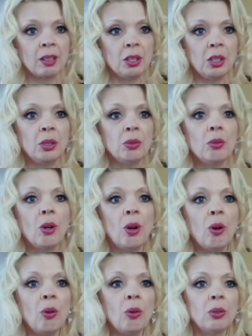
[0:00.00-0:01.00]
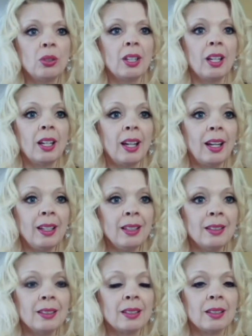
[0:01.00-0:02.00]
You hold the
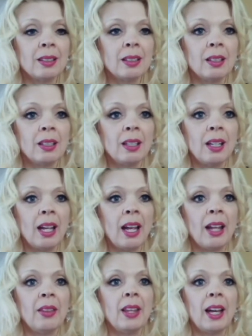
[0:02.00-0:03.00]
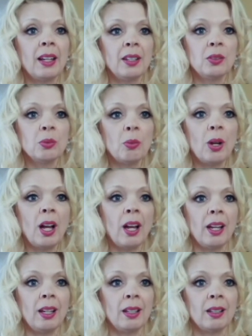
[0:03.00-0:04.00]
light, and that is
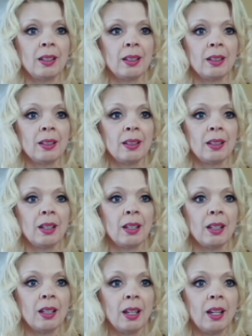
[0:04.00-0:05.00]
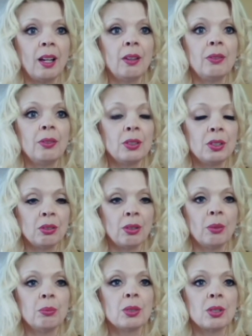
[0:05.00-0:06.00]
why love
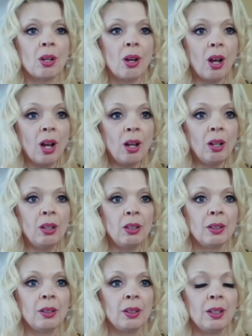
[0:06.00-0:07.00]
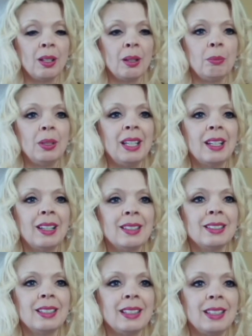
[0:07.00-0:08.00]
trumps all,
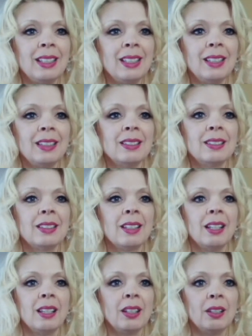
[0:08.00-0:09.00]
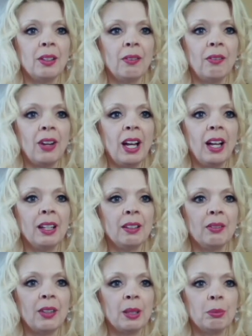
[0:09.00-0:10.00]
because it is the
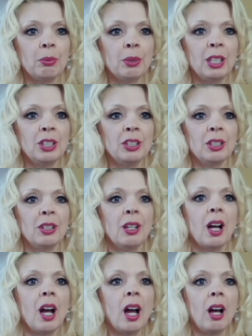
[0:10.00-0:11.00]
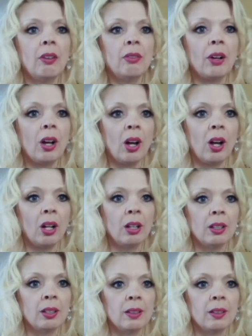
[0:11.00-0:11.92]
divine vibration of all.